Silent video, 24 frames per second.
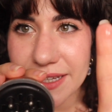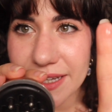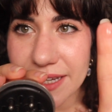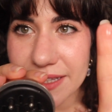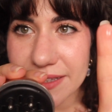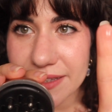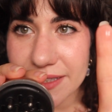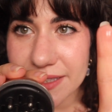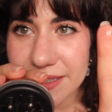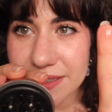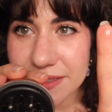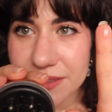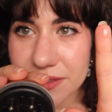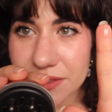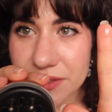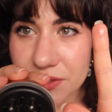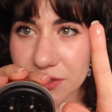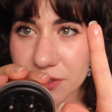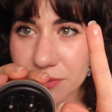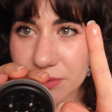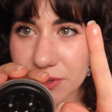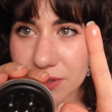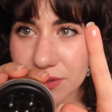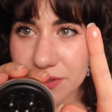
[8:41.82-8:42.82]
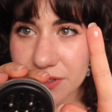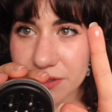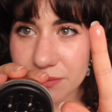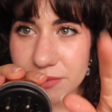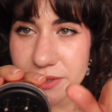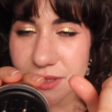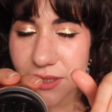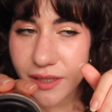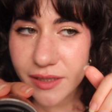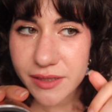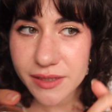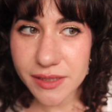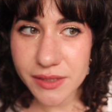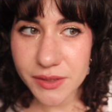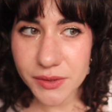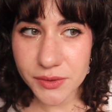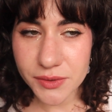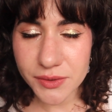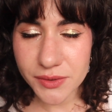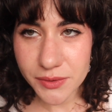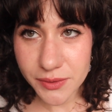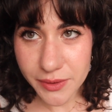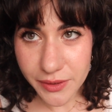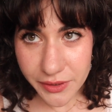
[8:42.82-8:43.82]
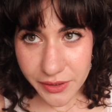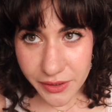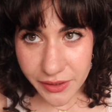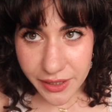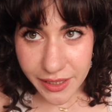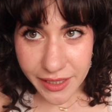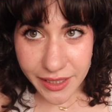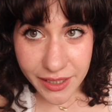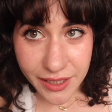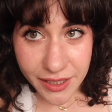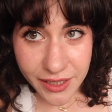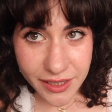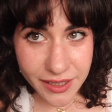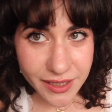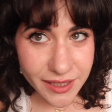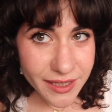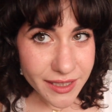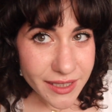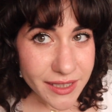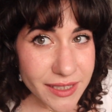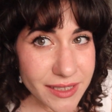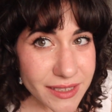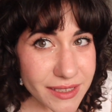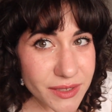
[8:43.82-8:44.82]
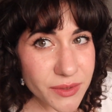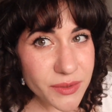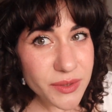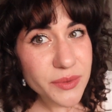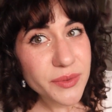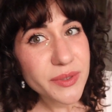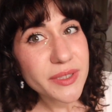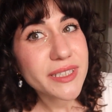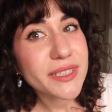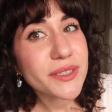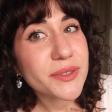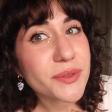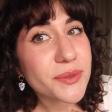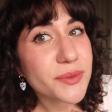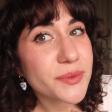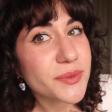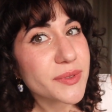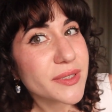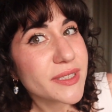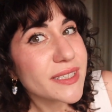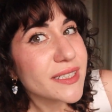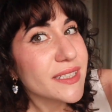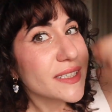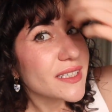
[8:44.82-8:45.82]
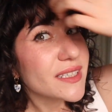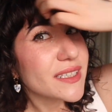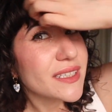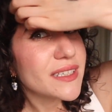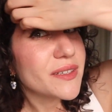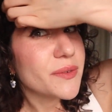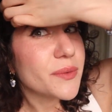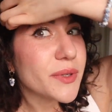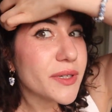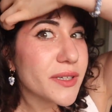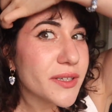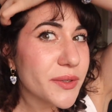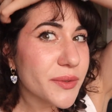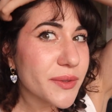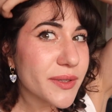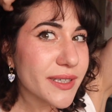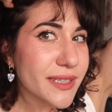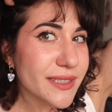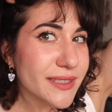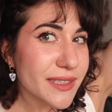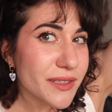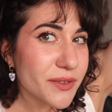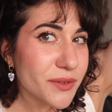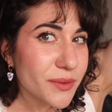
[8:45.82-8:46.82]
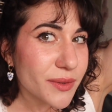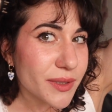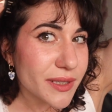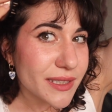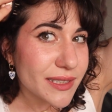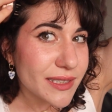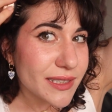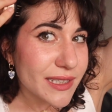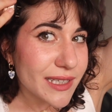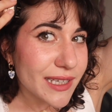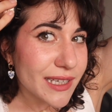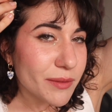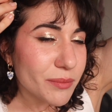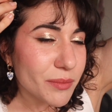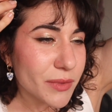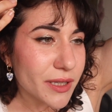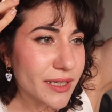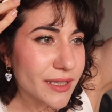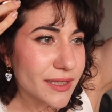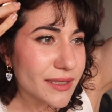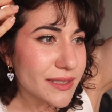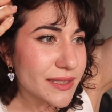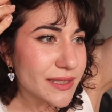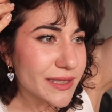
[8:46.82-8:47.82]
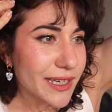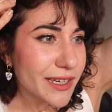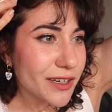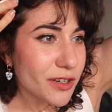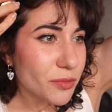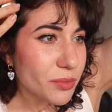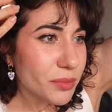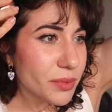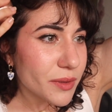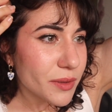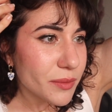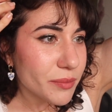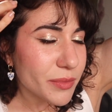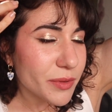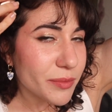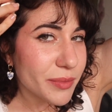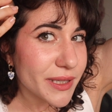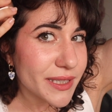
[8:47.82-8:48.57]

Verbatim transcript: and they distribute the minoxidil throughout your hair. So I really don't want to do it because I don't want it to get my scalp, but